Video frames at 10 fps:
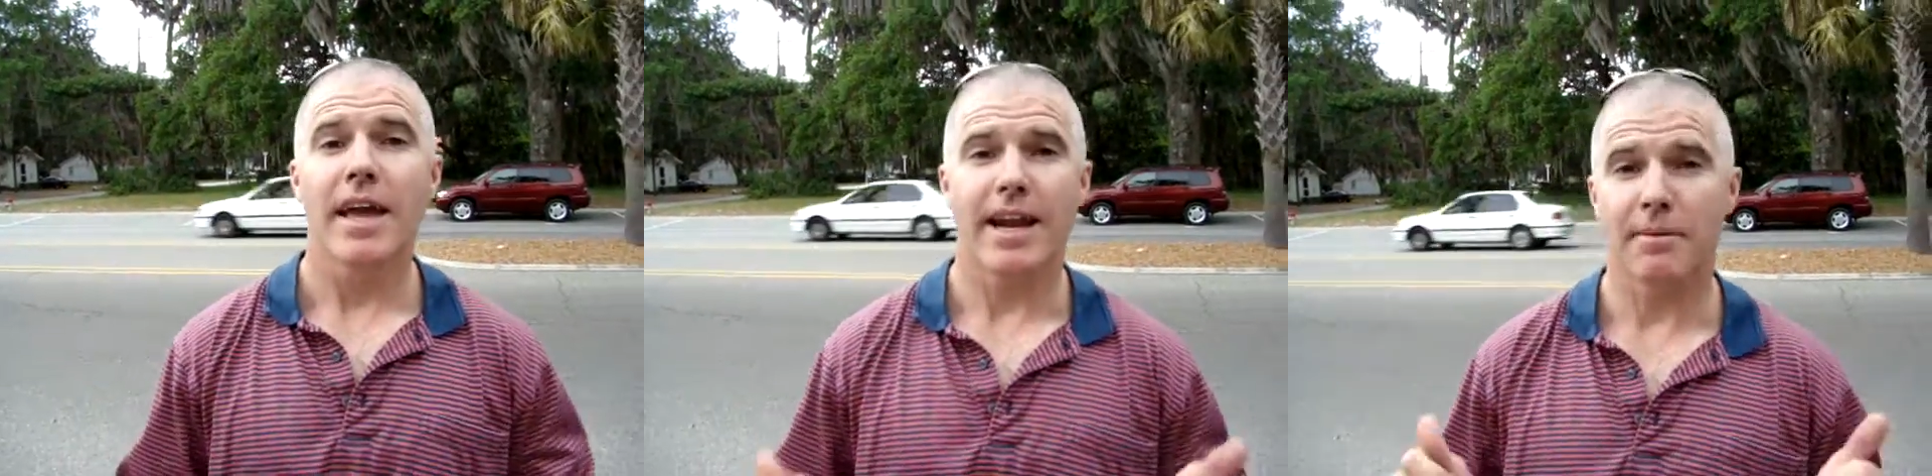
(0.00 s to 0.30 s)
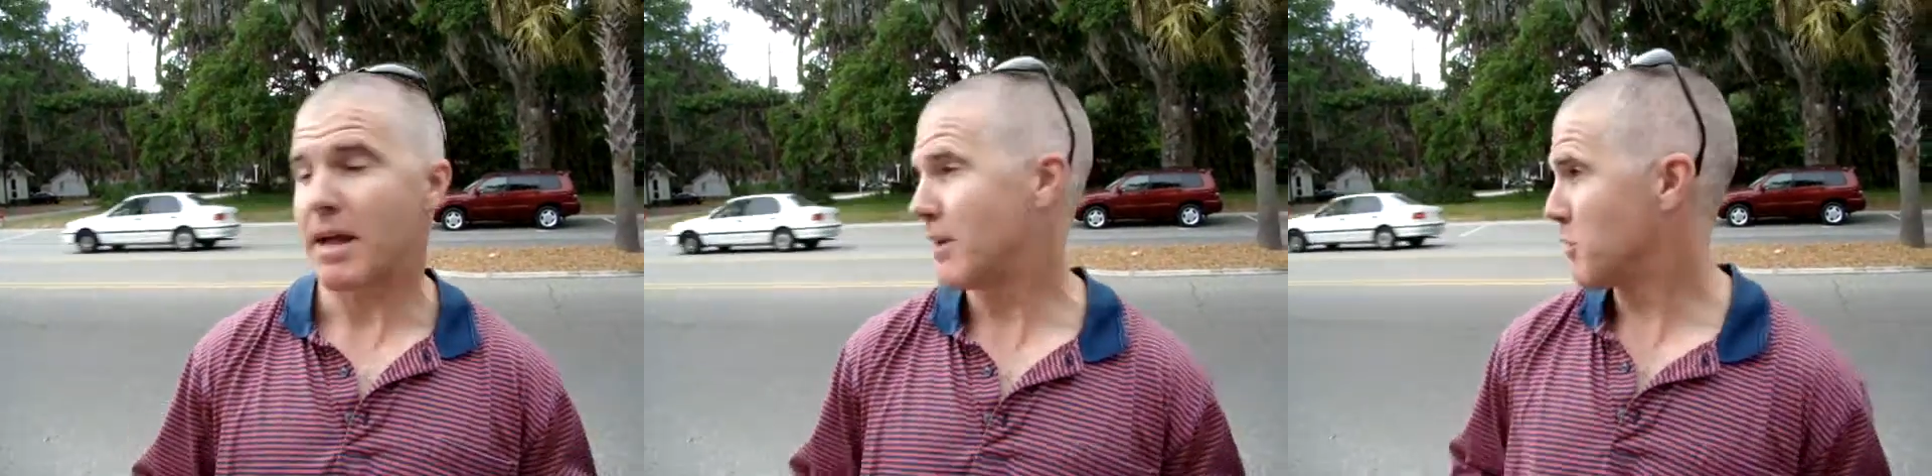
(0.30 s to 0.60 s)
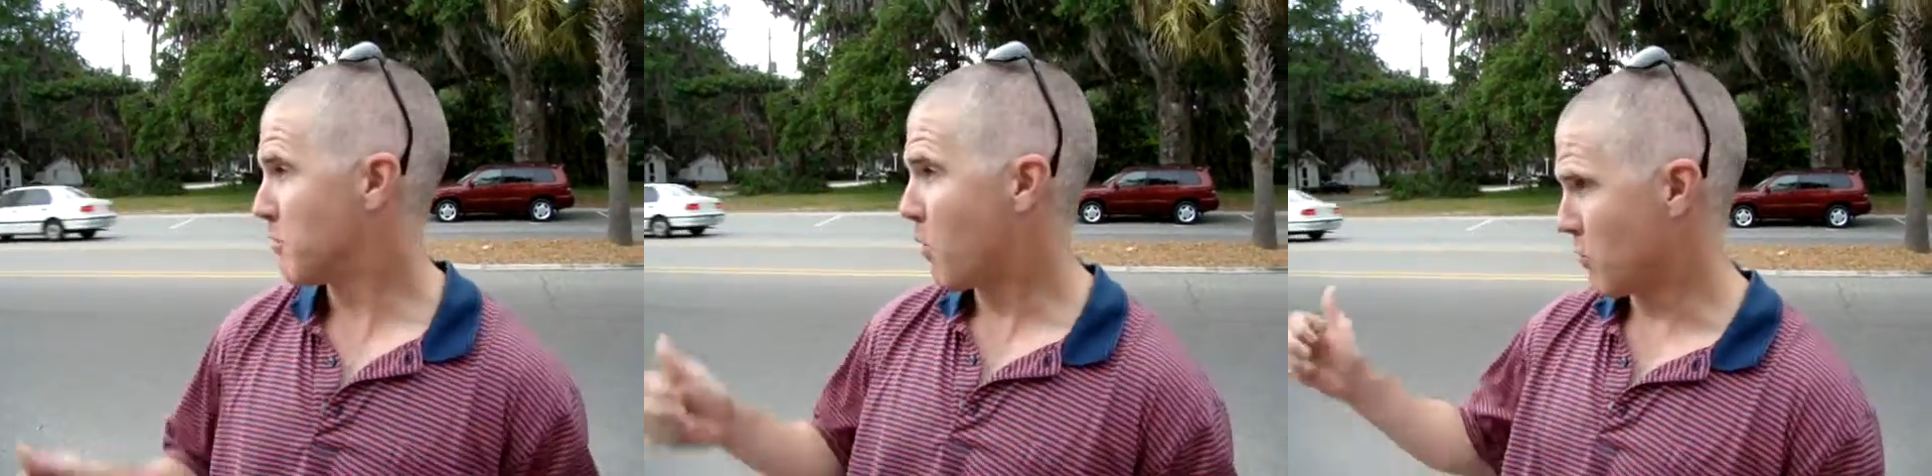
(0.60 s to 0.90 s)
and I'm down
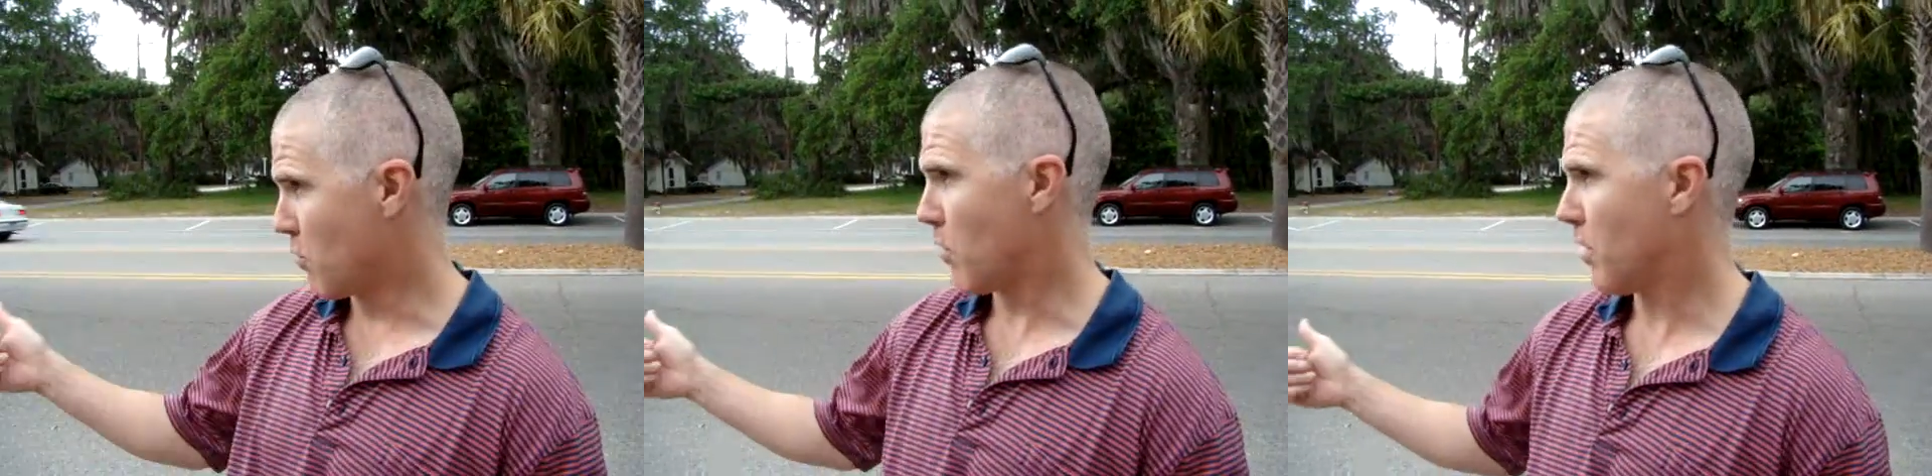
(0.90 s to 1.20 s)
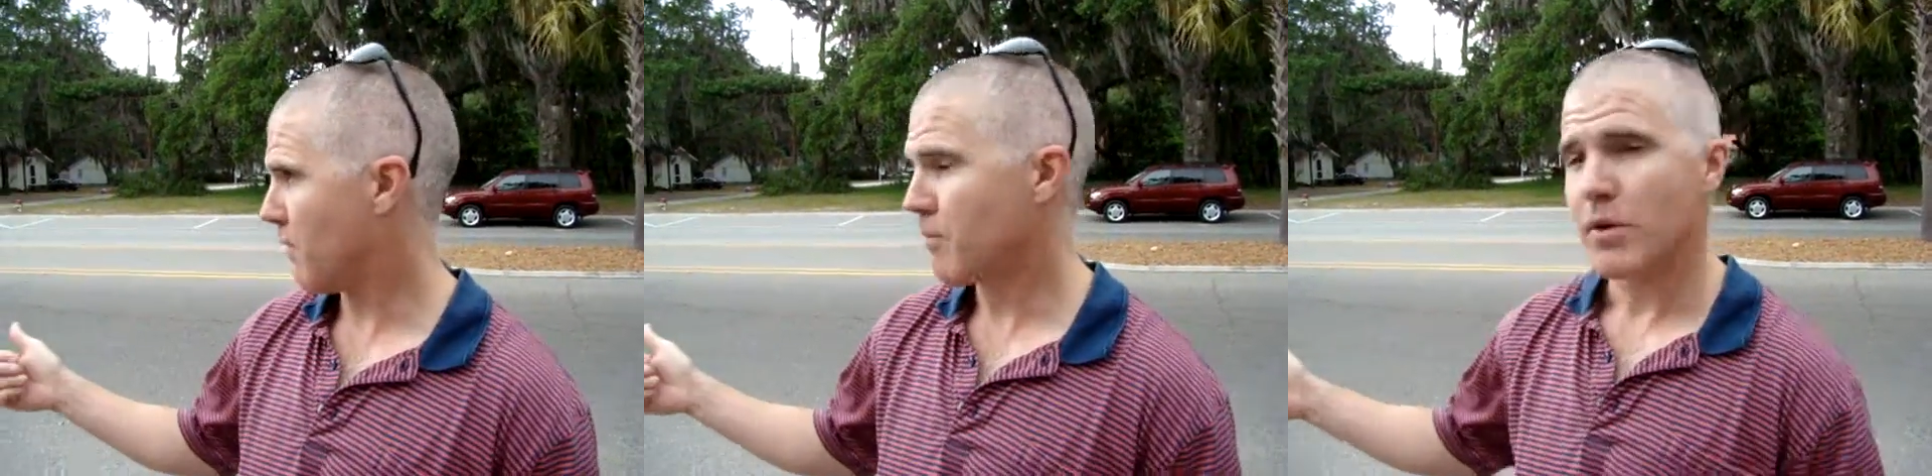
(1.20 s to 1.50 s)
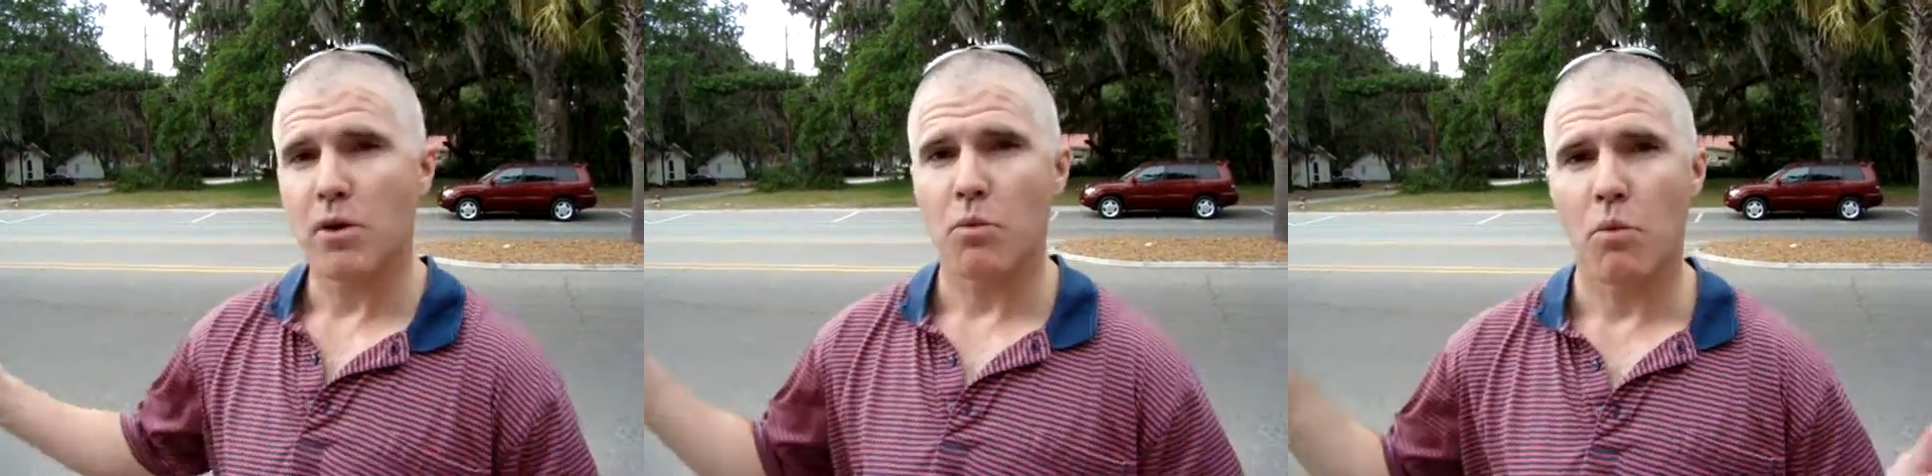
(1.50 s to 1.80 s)
here in Port Royal,
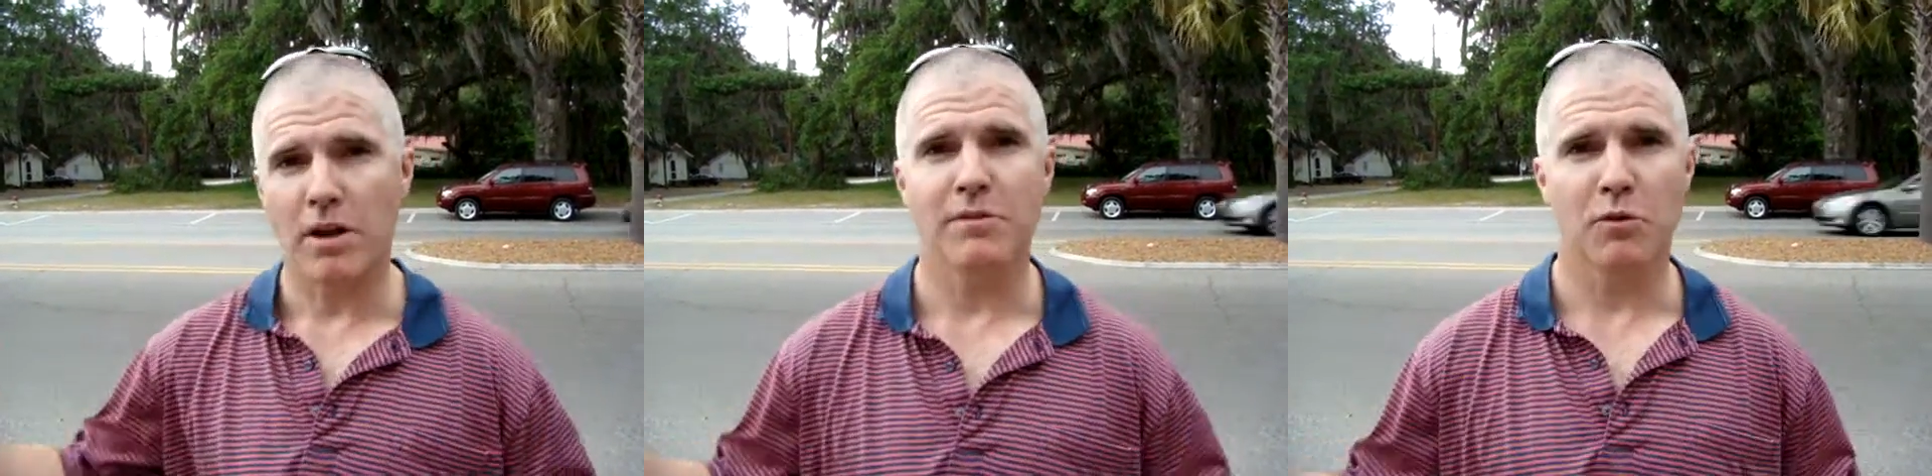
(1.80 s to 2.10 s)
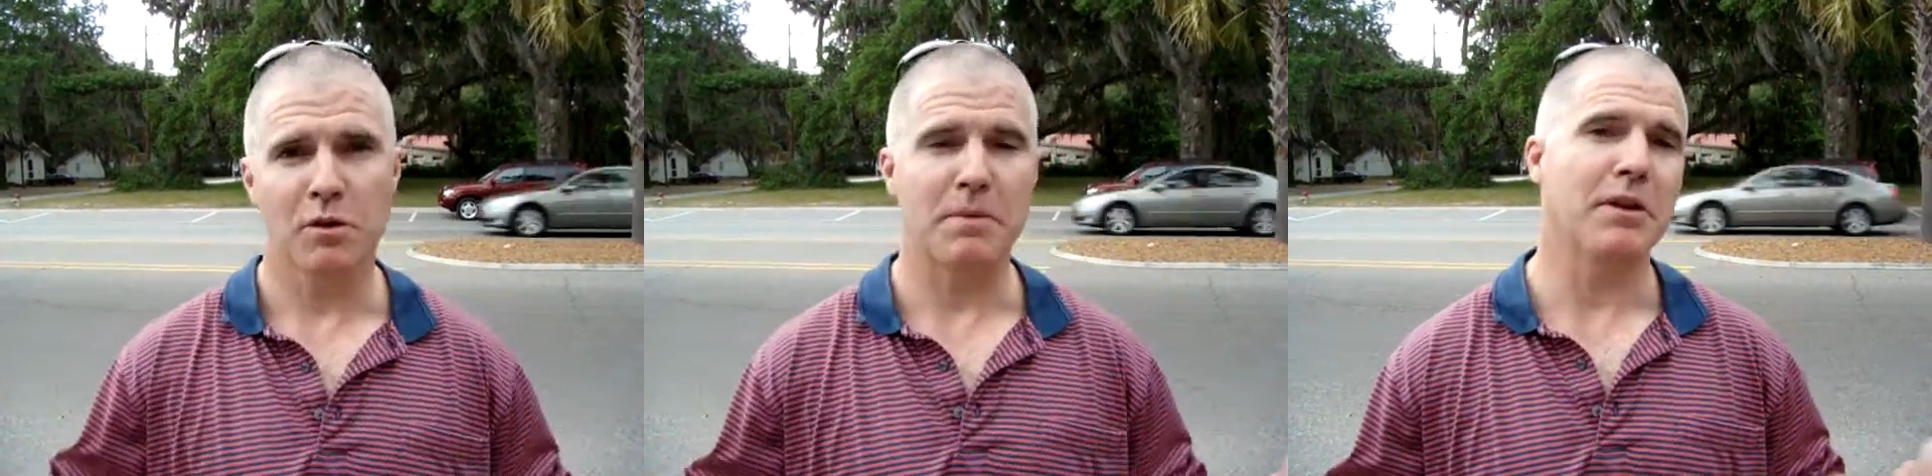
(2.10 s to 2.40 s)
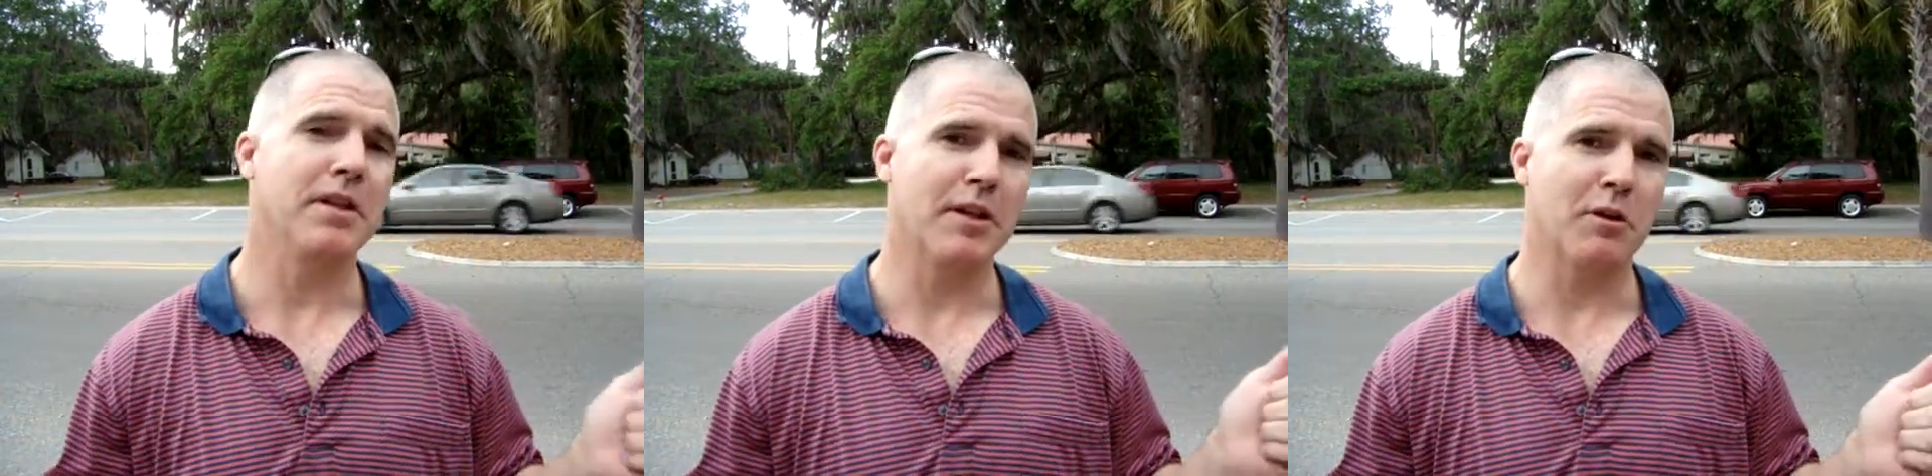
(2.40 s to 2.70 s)
wonderful
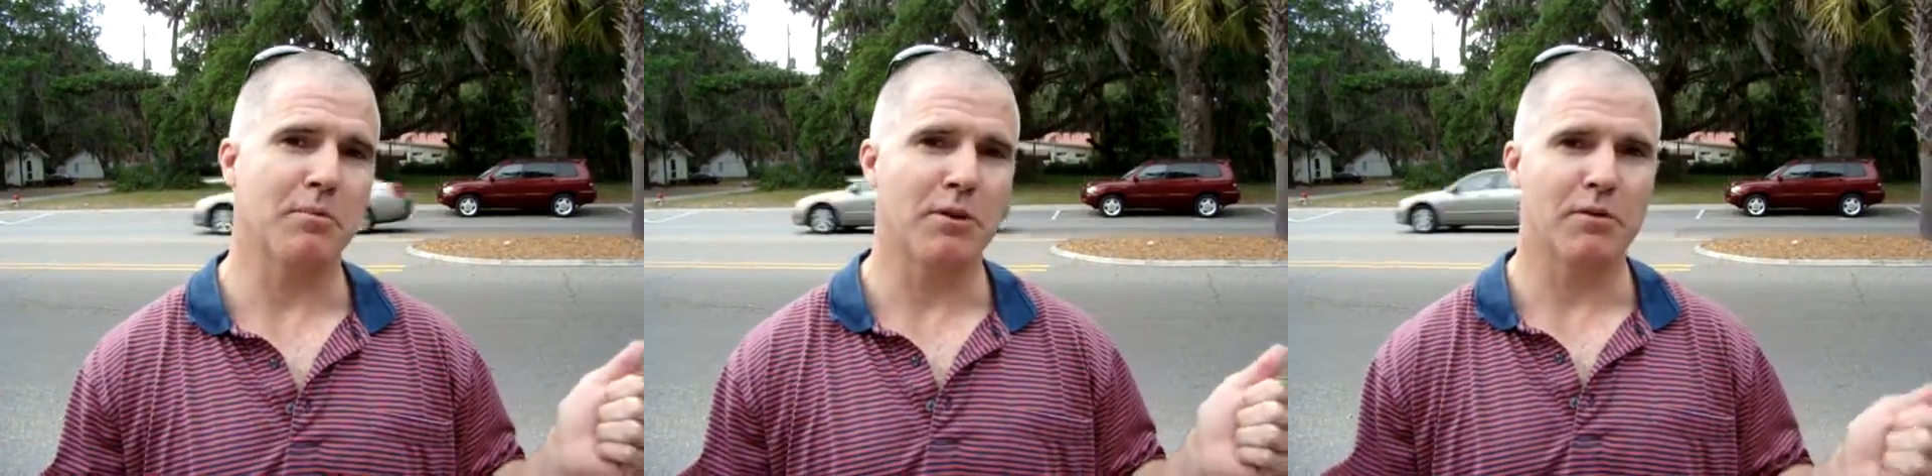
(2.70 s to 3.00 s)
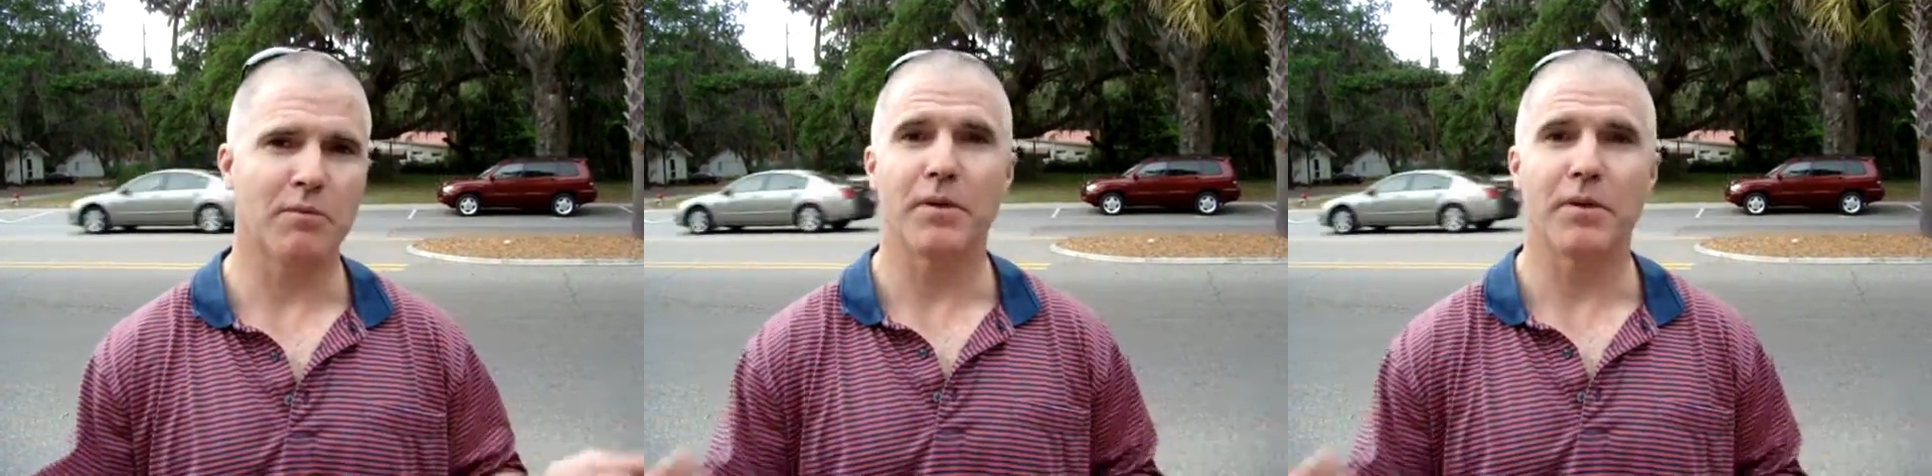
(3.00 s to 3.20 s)
community here in Beaufort,